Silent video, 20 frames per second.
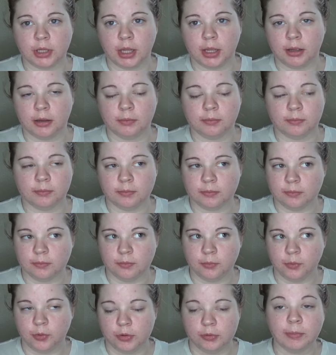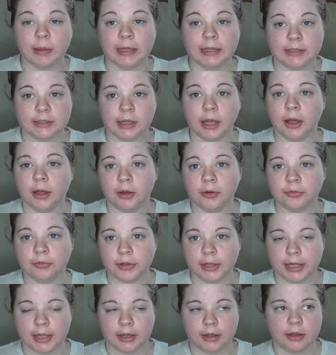like with myself.
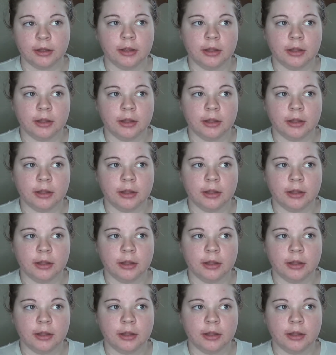Like,